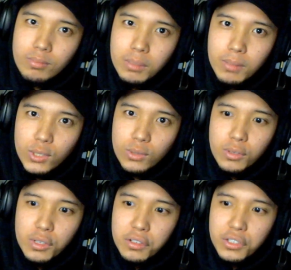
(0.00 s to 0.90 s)
Diba? So
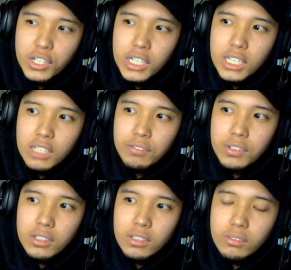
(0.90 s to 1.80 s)
you're gonna live
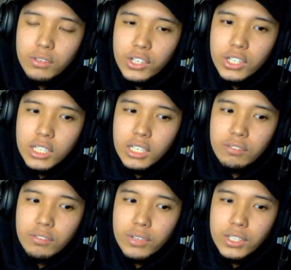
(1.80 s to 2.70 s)

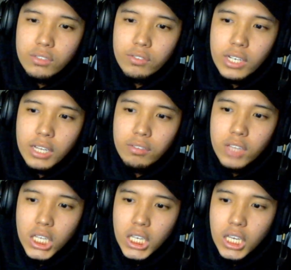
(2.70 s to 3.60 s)
the rest of your life
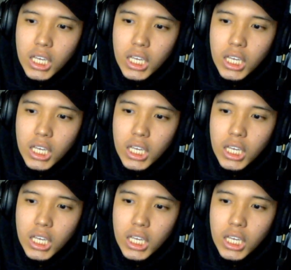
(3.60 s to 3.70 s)
thinking,